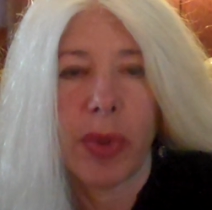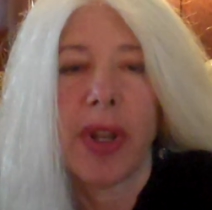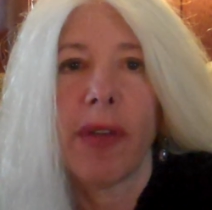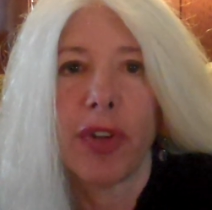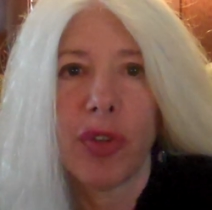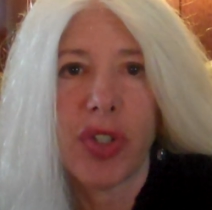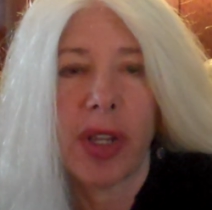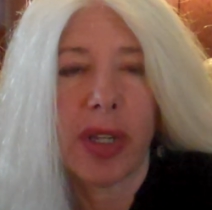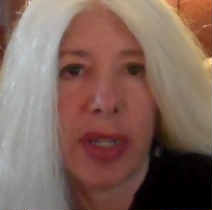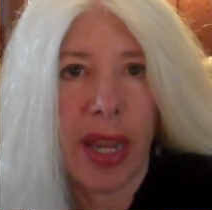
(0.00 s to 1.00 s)
Whenever you
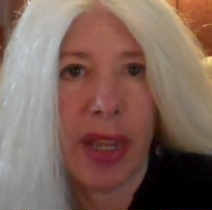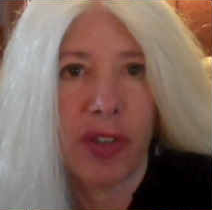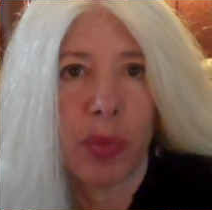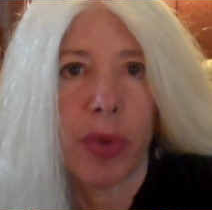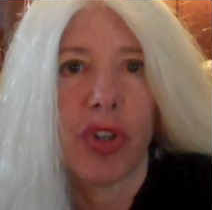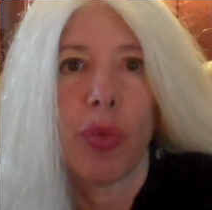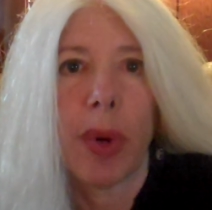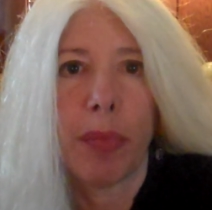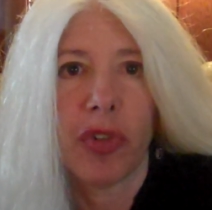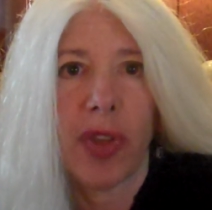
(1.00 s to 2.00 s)
take a case, when you're
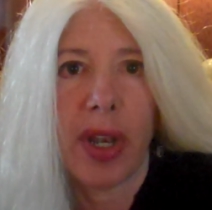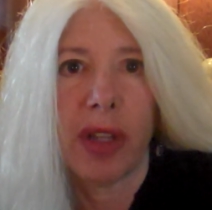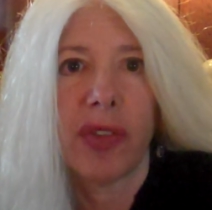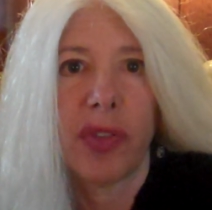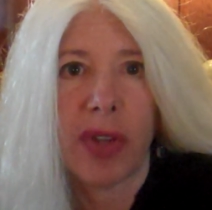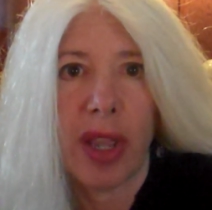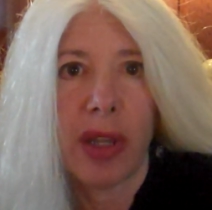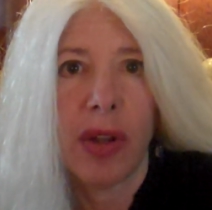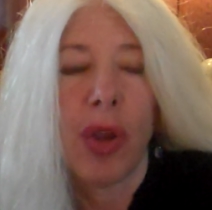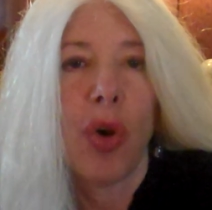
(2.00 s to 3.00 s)
representing a
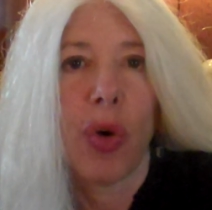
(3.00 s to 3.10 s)
state